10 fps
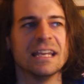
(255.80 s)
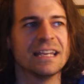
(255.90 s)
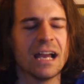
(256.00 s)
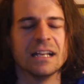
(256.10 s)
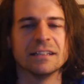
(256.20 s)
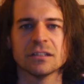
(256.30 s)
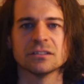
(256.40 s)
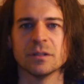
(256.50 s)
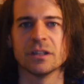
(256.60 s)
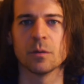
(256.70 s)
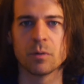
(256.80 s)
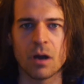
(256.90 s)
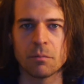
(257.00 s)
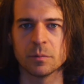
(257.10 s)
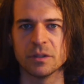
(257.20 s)
He kind of tells them that they're
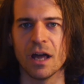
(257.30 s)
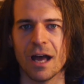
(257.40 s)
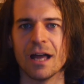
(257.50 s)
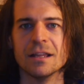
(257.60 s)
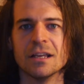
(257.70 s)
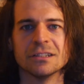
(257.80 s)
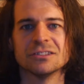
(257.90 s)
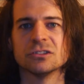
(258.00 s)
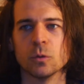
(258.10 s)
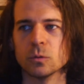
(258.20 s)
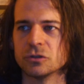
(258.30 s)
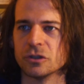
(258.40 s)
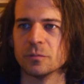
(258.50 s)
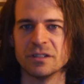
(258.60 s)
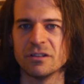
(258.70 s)
probably not
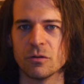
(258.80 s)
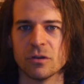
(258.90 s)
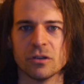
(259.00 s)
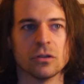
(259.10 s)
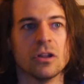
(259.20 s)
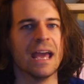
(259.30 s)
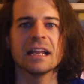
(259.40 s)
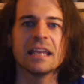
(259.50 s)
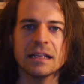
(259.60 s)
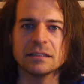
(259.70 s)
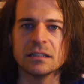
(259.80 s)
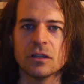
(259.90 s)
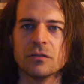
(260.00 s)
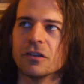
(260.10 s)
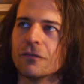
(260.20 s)
soldier material. And I can't
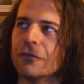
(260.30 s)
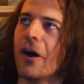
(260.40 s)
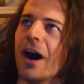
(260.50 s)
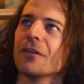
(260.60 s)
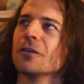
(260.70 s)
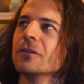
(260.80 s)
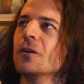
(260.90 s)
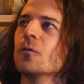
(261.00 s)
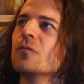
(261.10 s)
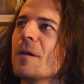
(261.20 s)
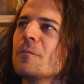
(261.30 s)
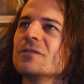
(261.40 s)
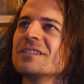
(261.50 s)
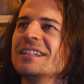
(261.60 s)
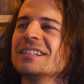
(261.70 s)
tell if the father,
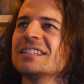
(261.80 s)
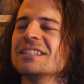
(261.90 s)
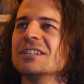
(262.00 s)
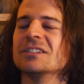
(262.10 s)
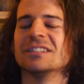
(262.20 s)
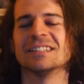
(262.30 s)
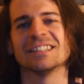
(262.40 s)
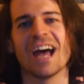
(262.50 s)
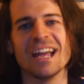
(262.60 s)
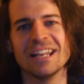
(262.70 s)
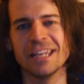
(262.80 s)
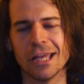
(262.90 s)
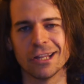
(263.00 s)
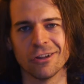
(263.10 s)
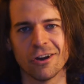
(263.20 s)
represents society
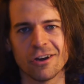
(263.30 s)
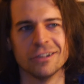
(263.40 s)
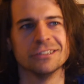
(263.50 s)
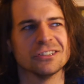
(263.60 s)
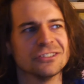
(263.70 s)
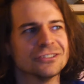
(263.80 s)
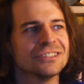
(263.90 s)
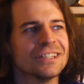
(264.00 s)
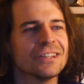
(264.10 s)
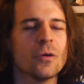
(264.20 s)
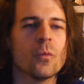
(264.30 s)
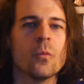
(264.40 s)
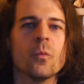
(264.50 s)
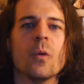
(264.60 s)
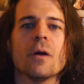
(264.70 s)
at large or just like the
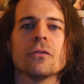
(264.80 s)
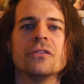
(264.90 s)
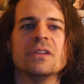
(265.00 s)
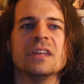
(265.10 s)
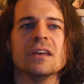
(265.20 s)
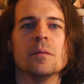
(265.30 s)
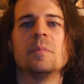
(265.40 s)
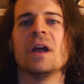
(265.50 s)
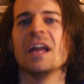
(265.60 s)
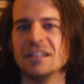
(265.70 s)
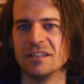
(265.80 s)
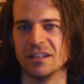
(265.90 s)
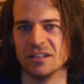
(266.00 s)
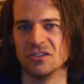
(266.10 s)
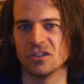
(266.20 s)
wealthy
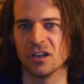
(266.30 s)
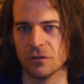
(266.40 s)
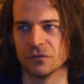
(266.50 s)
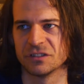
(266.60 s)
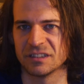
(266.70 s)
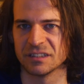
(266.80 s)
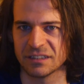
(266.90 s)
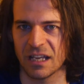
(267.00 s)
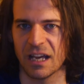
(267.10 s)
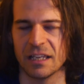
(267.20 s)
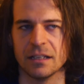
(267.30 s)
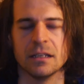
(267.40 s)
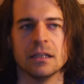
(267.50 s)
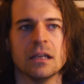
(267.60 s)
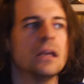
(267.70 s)
appendage of
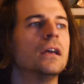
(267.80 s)
society.